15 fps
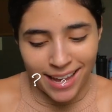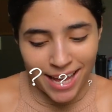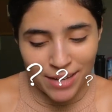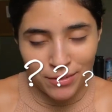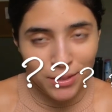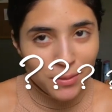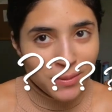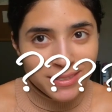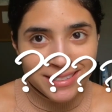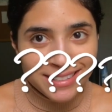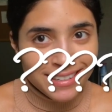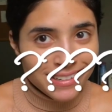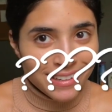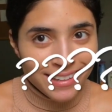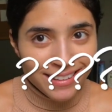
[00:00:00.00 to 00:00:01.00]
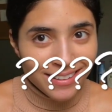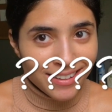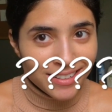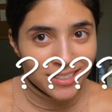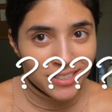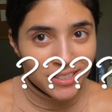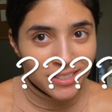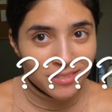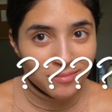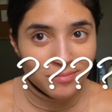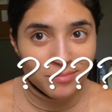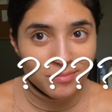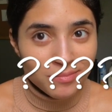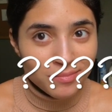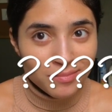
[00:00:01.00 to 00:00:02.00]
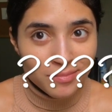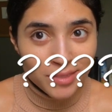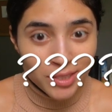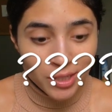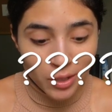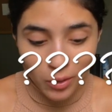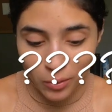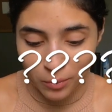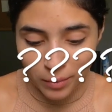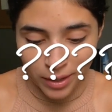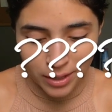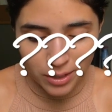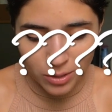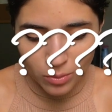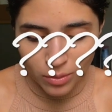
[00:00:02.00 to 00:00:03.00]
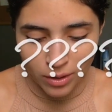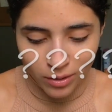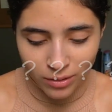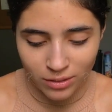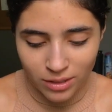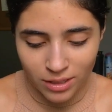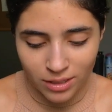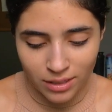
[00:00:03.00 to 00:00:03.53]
everyone's gonna eat lunch, so might as well.